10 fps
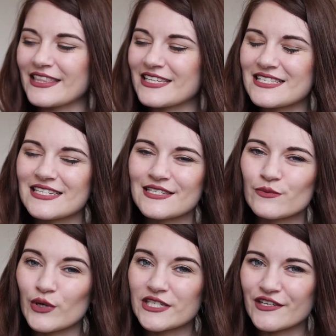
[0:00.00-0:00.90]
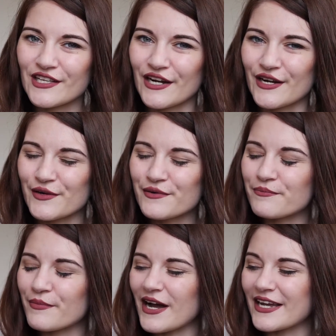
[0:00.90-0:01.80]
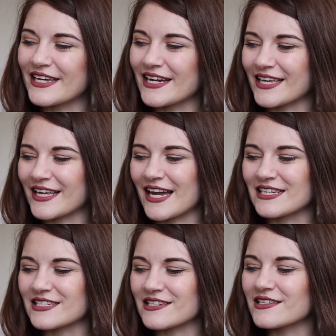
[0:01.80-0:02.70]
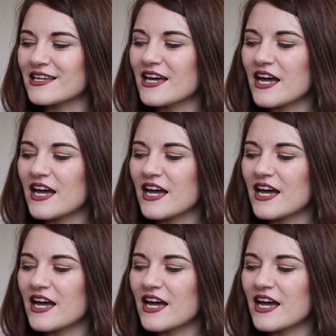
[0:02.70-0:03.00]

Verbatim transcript: This is Winter Glow by Yankee Candle